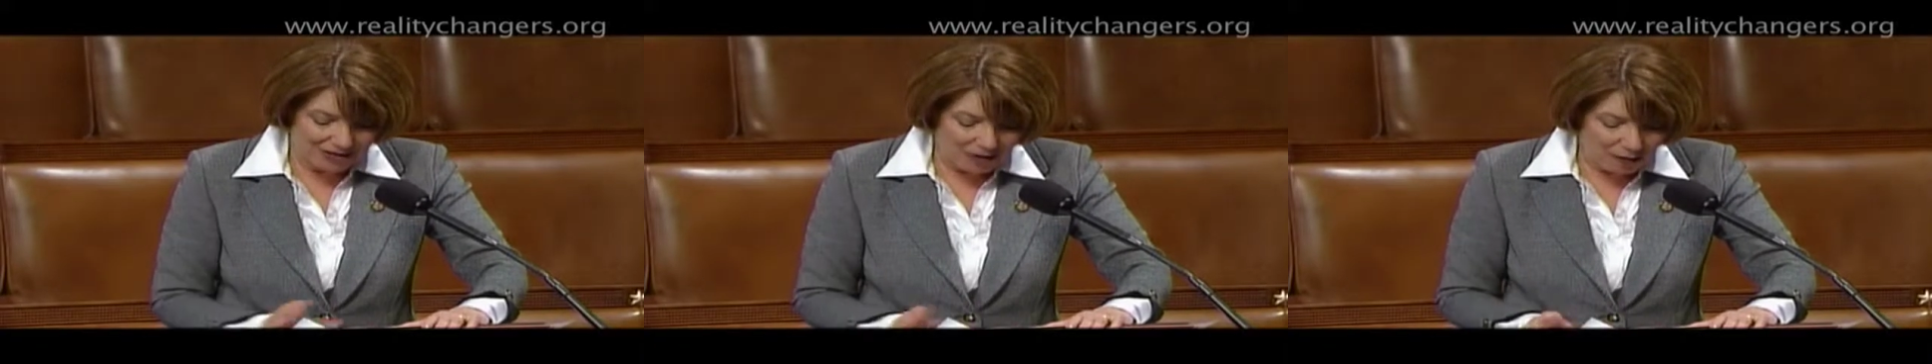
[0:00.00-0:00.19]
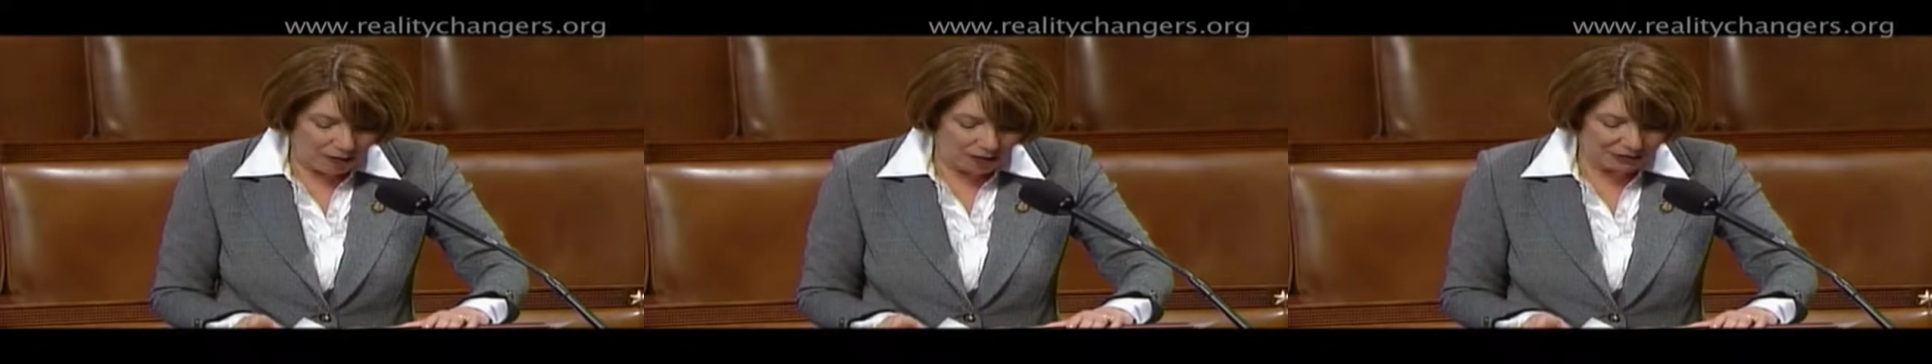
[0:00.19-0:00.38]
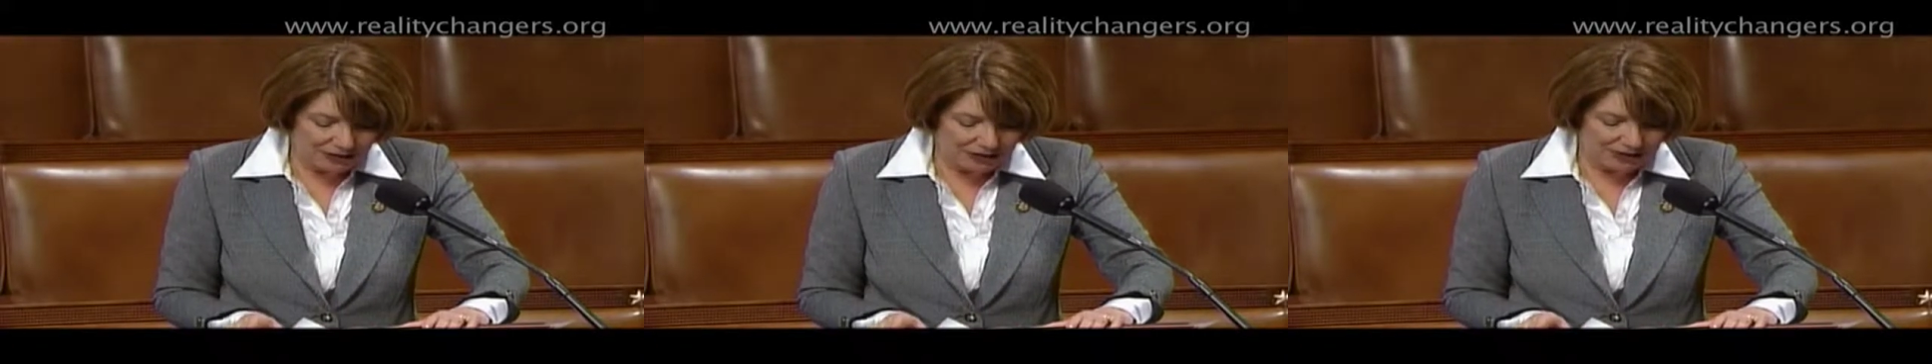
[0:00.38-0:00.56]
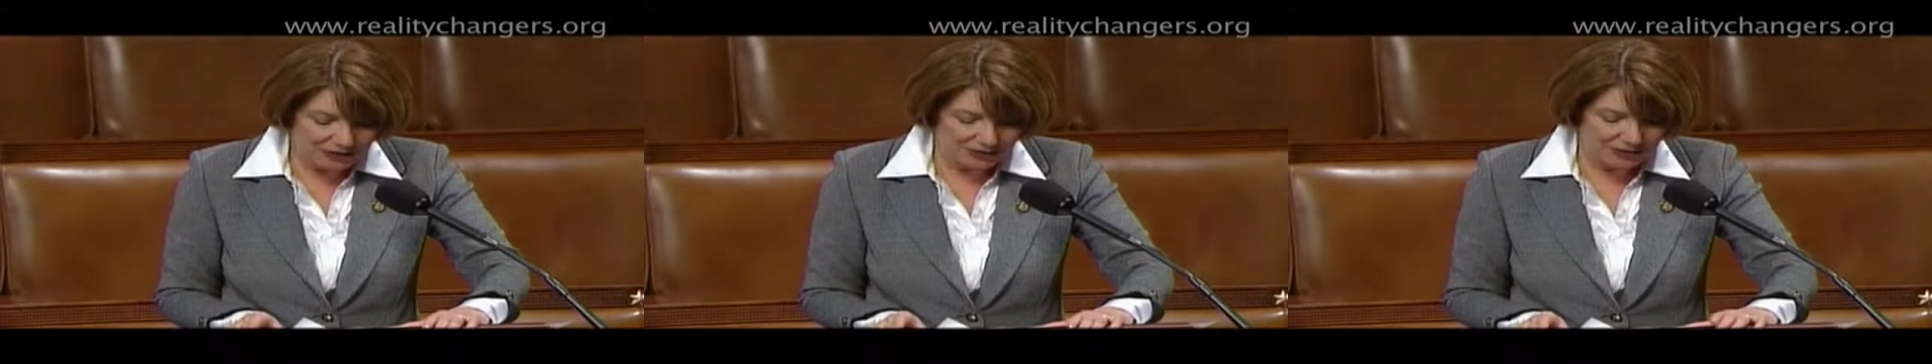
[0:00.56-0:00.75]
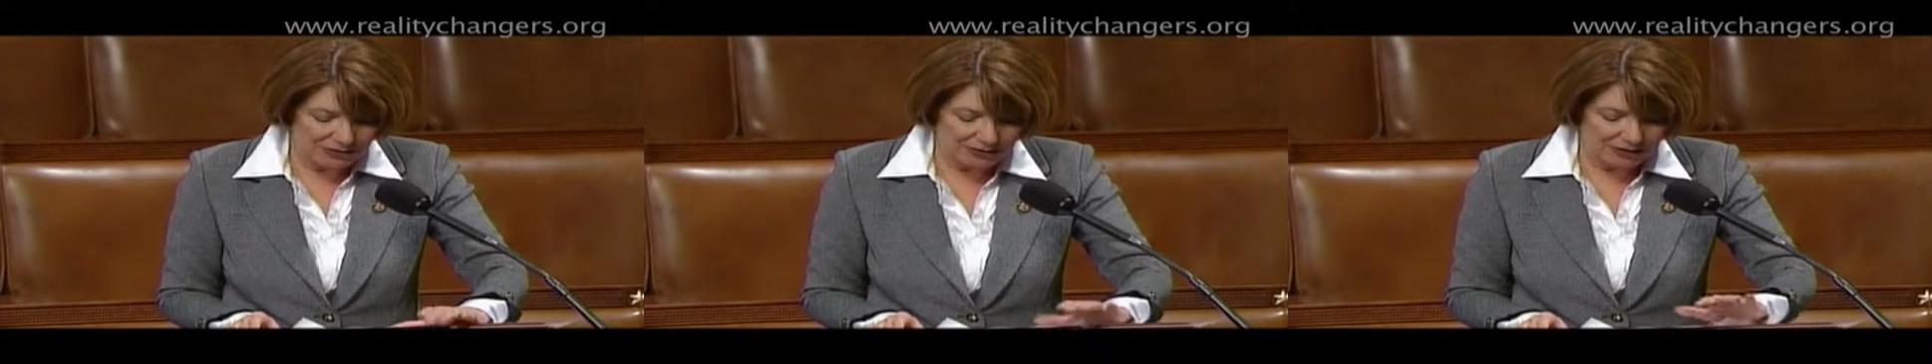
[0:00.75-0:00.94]

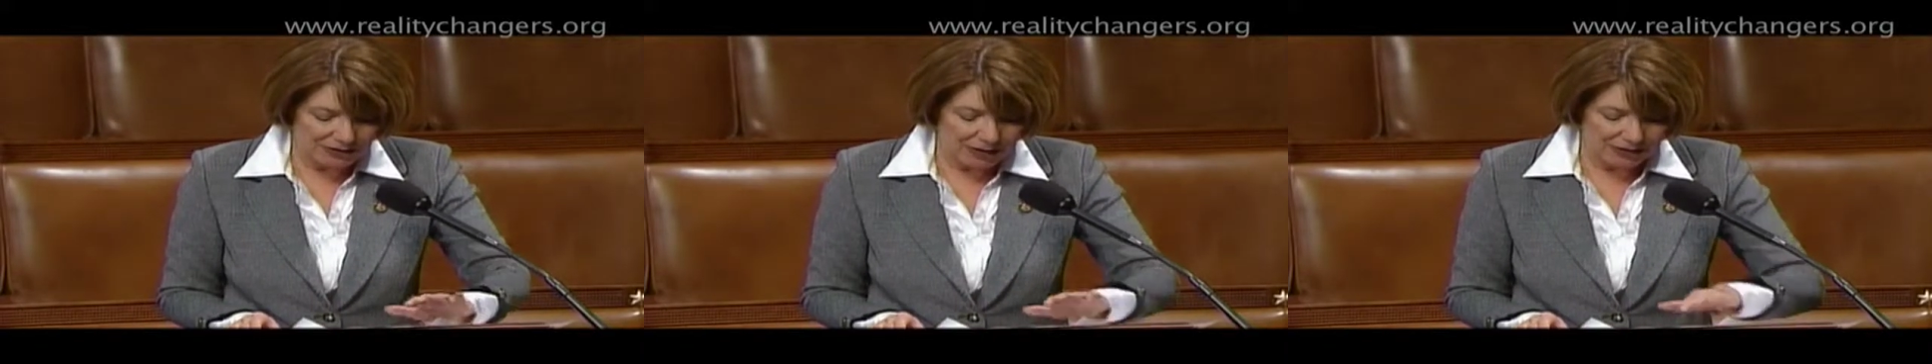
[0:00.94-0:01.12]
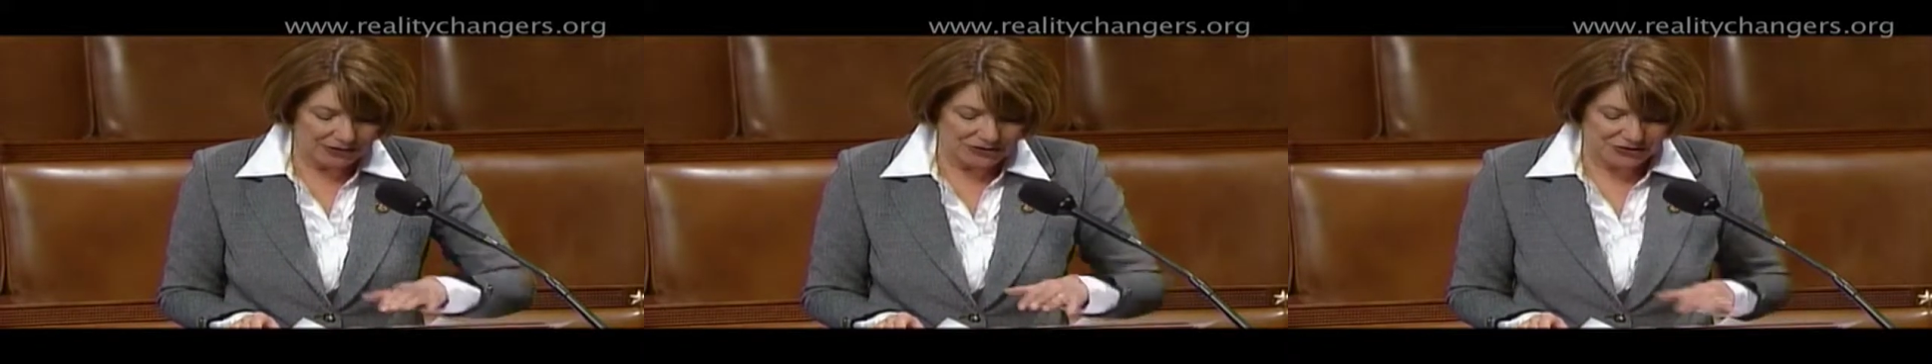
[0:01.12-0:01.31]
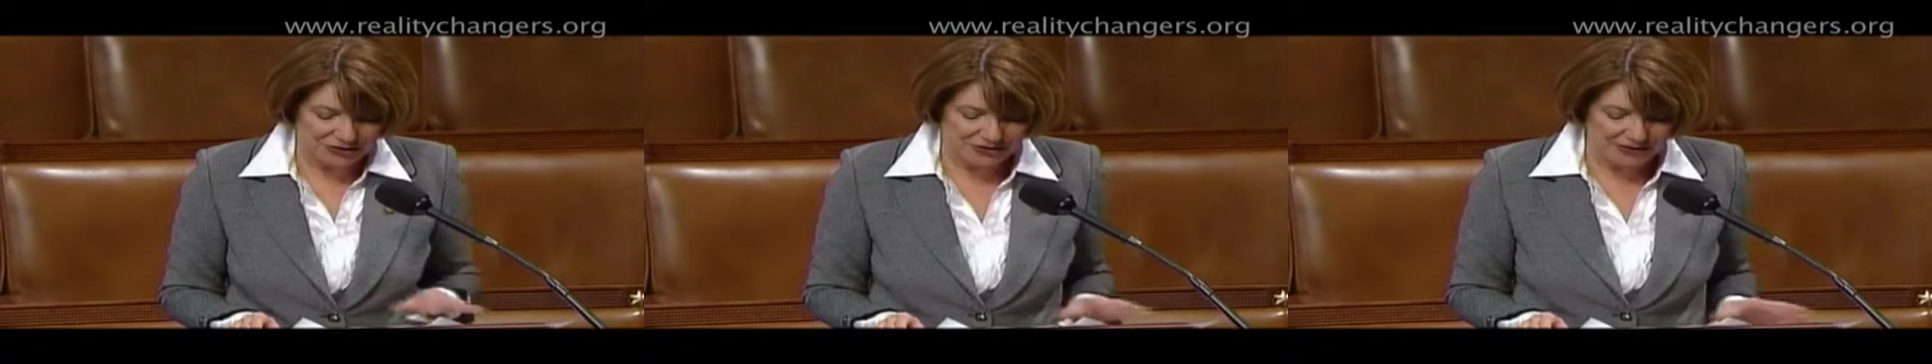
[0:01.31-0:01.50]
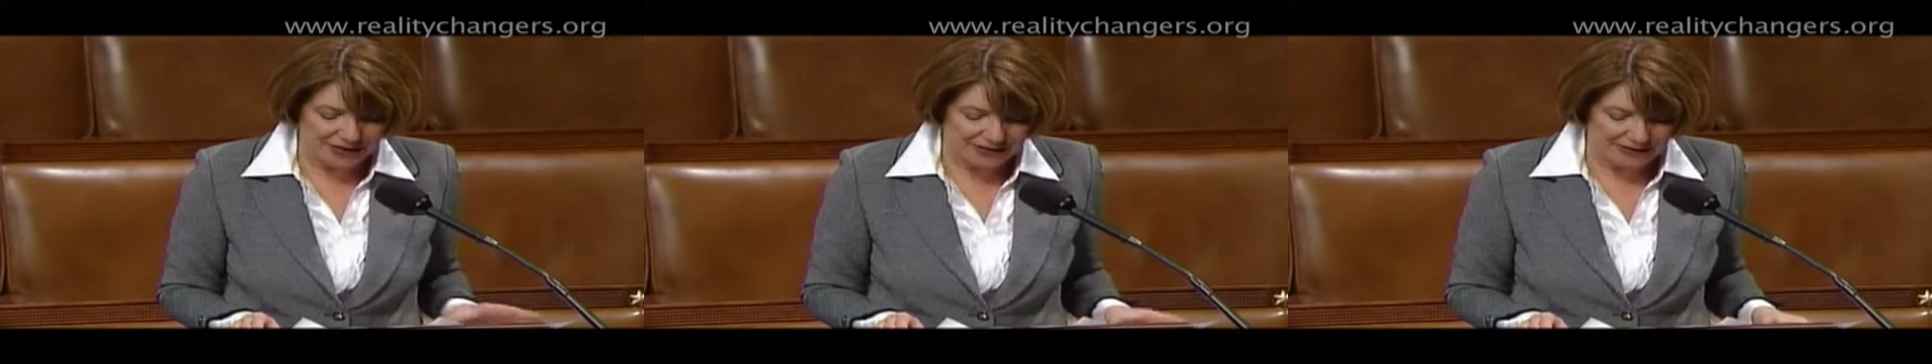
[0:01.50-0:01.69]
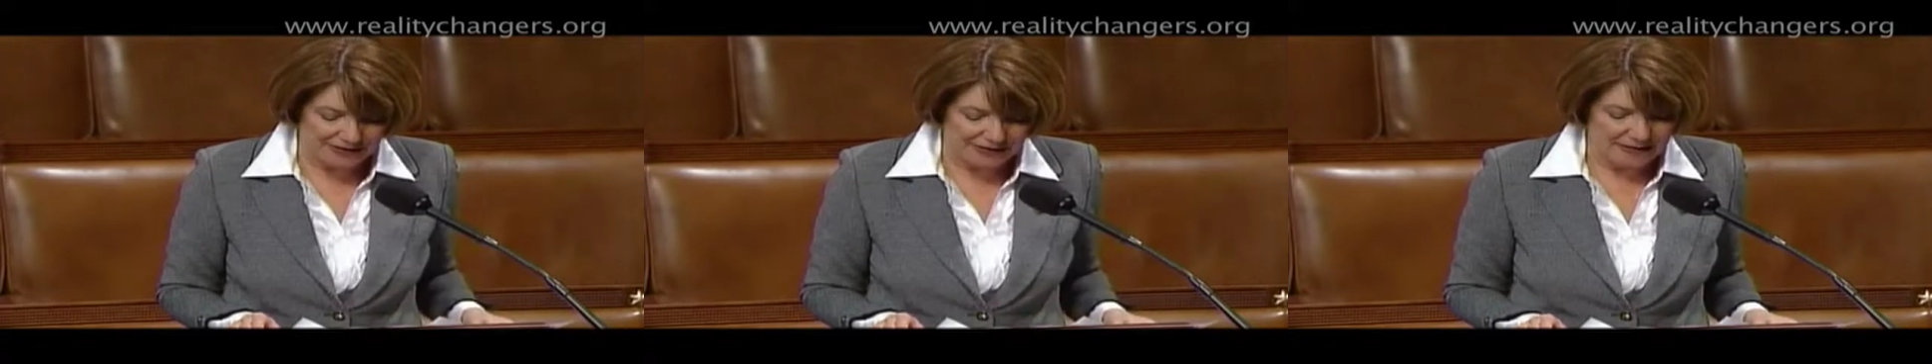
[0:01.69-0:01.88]
already earned college
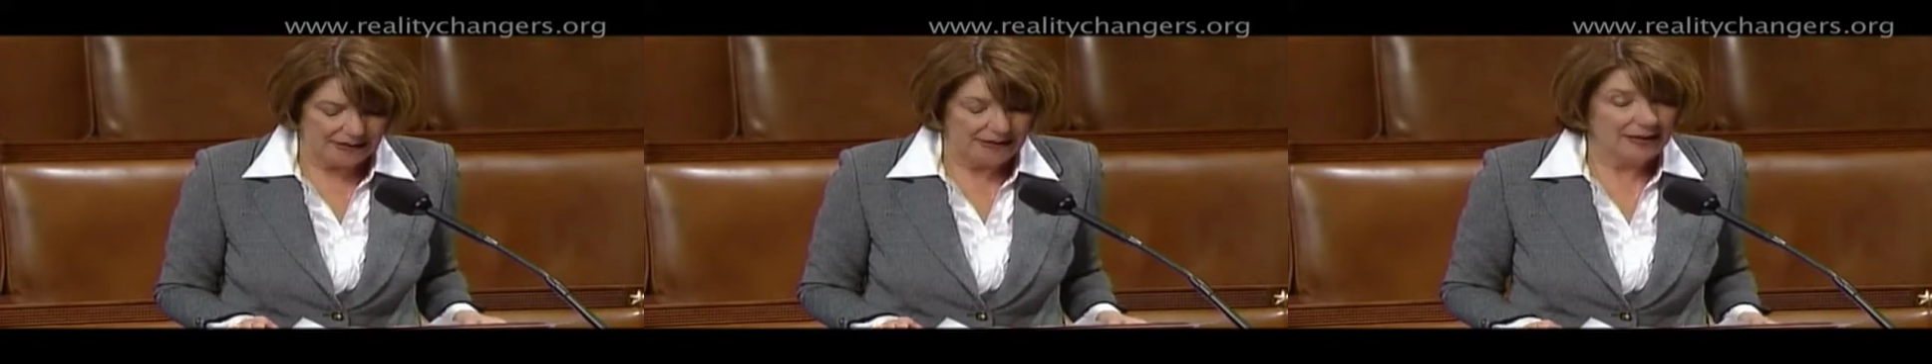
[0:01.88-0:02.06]
credit